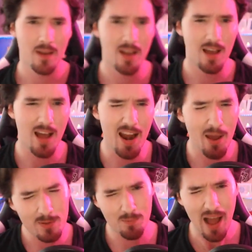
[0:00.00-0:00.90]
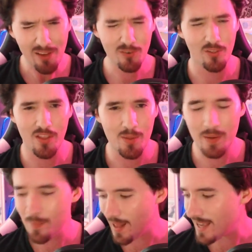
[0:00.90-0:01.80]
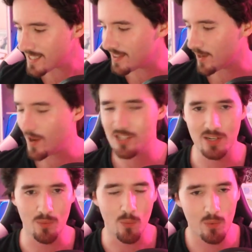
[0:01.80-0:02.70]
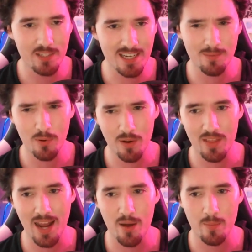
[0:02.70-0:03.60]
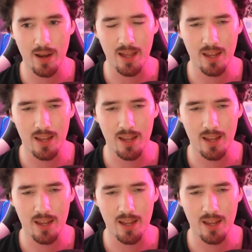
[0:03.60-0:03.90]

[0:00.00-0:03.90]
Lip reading: and I was baffled that the people asking the question didn't point that out and be like,